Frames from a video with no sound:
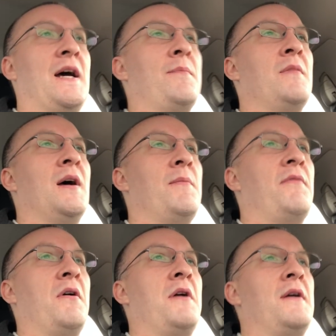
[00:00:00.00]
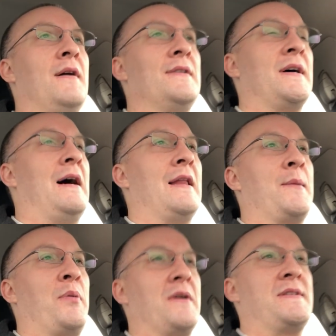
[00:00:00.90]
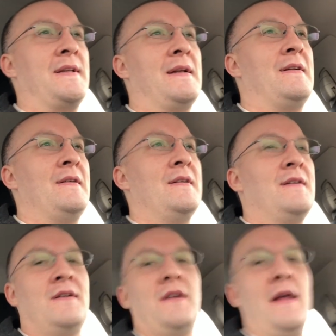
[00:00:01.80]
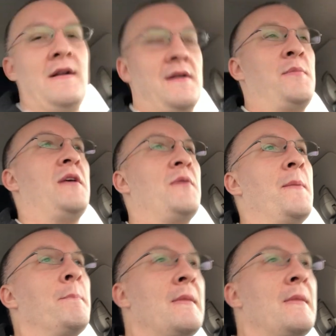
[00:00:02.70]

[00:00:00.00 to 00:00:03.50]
I'm a very altaholic person. Good add-on, by the way.